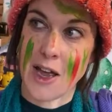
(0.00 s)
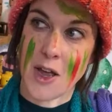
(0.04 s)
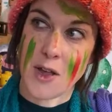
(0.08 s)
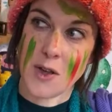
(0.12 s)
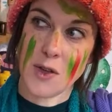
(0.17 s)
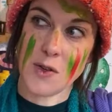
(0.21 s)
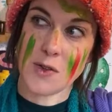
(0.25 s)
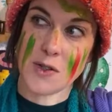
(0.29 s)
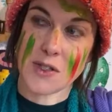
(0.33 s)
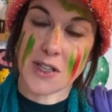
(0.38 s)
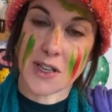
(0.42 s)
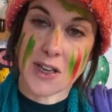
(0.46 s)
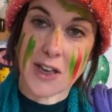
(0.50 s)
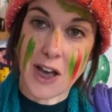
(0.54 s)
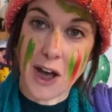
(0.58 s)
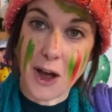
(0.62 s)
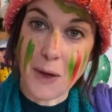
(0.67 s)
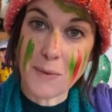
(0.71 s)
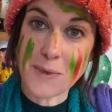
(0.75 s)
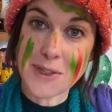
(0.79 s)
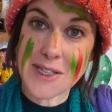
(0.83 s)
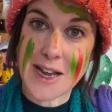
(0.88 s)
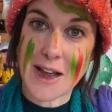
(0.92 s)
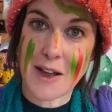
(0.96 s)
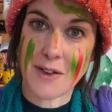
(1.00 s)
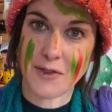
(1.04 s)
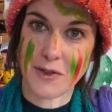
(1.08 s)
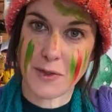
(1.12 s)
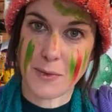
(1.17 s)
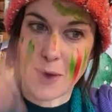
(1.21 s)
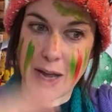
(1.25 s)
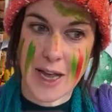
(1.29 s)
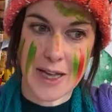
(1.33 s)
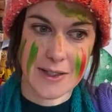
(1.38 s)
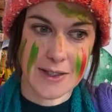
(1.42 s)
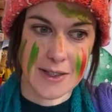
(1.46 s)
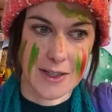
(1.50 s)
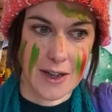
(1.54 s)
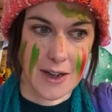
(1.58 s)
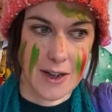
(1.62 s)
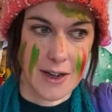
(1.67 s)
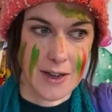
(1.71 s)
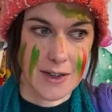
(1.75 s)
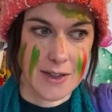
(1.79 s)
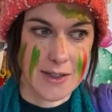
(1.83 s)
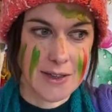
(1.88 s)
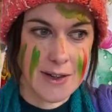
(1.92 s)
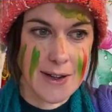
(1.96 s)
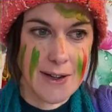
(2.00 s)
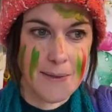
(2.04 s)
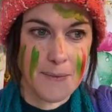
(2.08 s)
used to come down from Asgard